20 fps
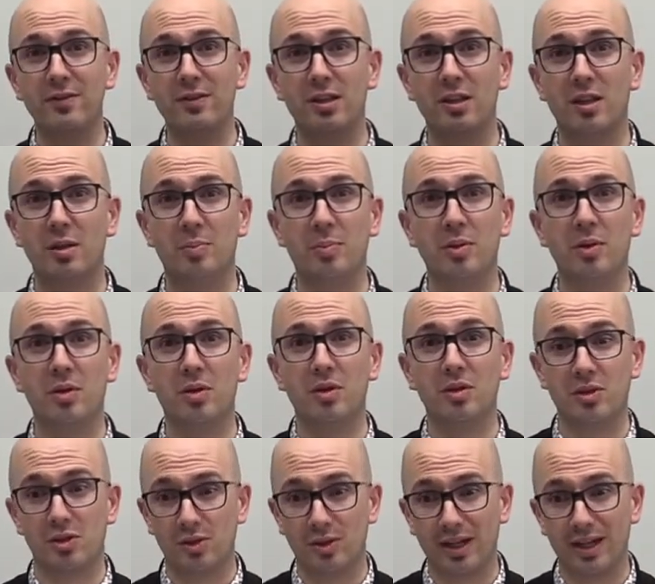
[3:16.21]
to the poor
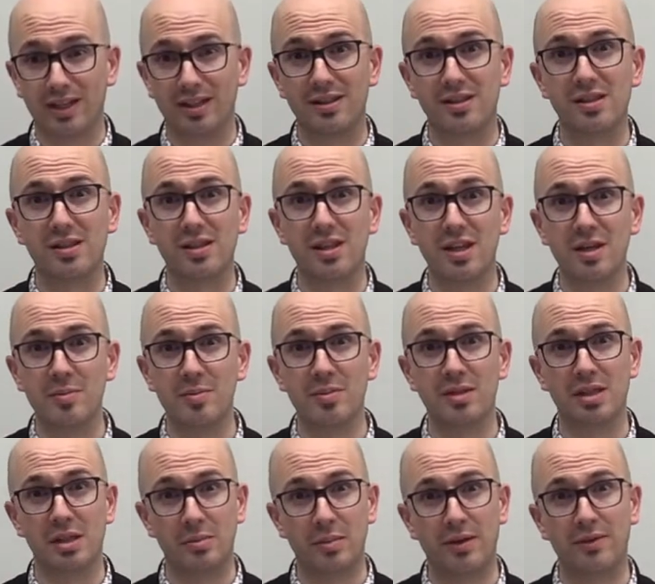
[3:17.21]
so I could skim
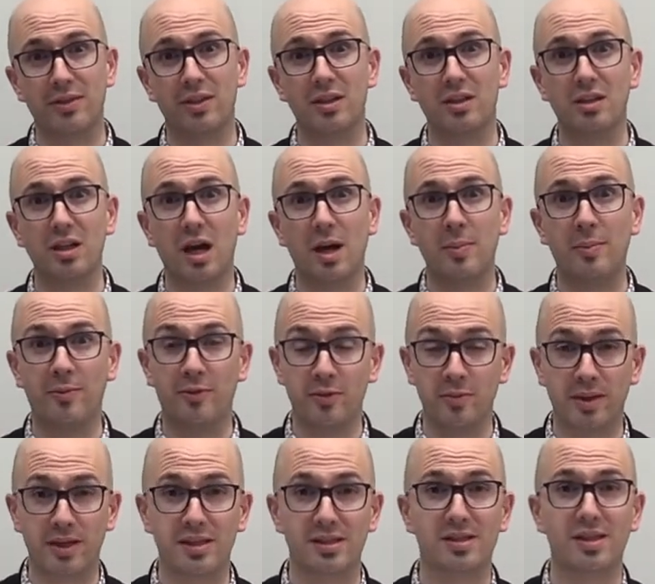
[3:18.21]
some off the top for
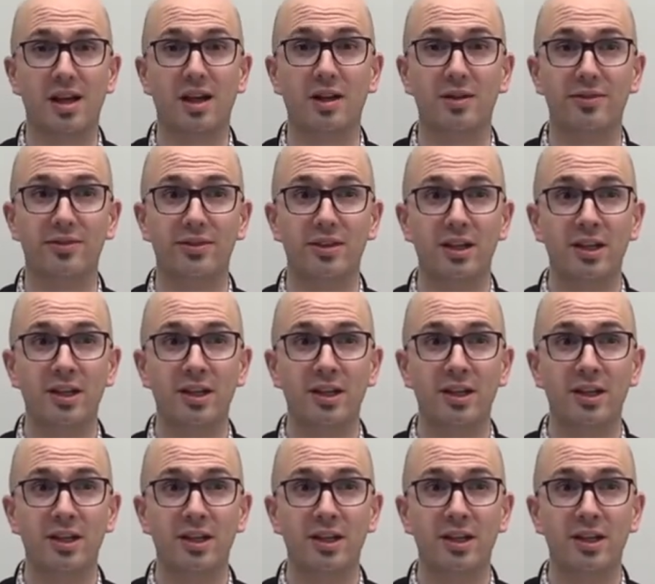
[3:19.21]
myself.